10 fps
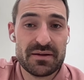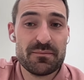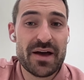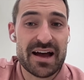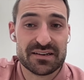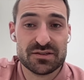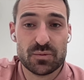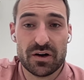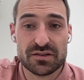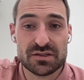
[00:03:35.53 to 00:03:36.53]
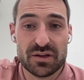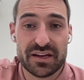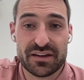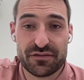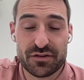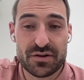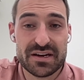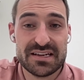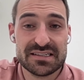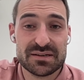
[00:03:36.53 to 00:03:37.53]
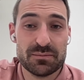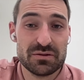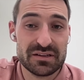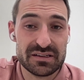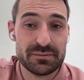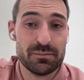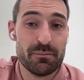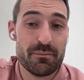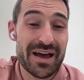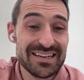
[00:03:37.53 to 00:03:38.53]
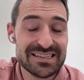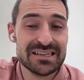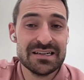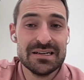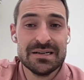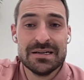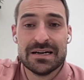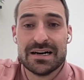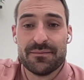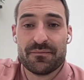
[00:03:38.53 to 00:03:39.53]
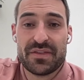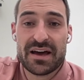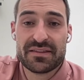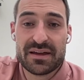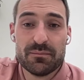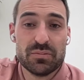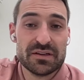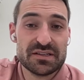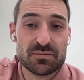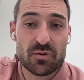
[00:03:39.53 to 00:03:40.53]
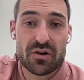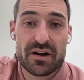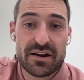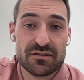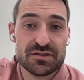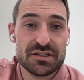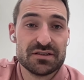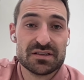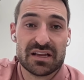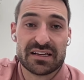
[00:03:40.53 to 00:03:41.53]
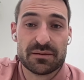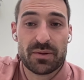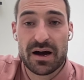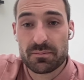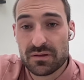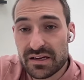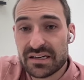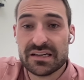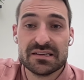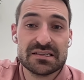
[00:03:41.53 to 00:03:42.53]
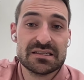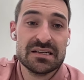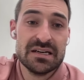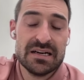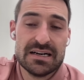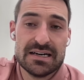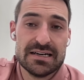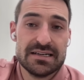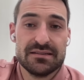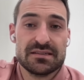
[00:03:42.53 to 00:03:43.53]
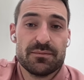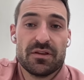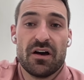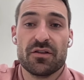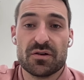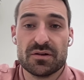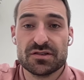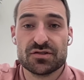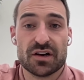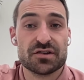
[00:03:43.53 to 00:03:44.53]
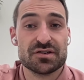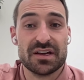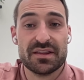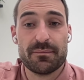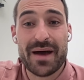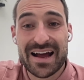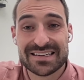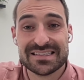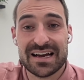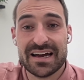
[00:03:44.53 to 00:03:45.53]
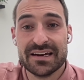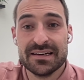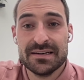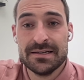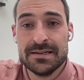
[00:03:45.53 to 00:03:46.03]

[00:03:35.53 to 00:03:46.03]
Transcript: impact as well. So like if your knee is completely bent, that then bleeds more energy into like the popliteus and some of the other structures on the backside.